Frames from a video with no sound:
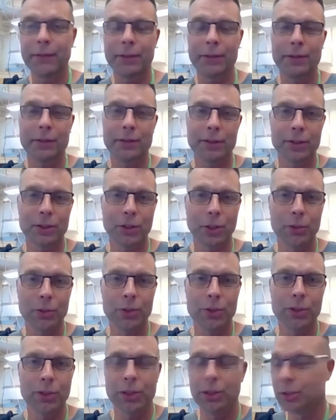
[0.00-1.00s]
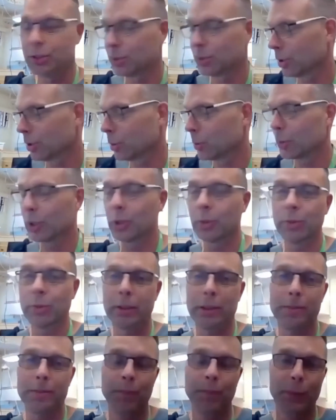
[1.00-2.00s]
the solution to your
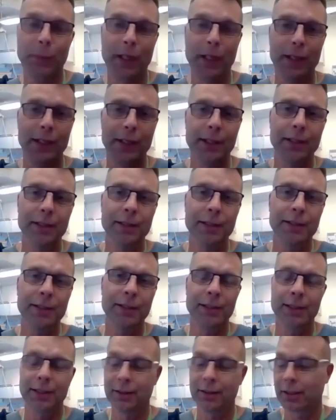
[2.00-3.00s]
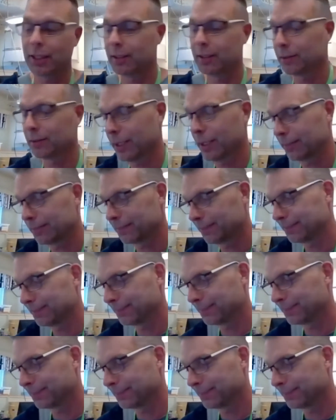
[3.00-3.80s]
problem in another way.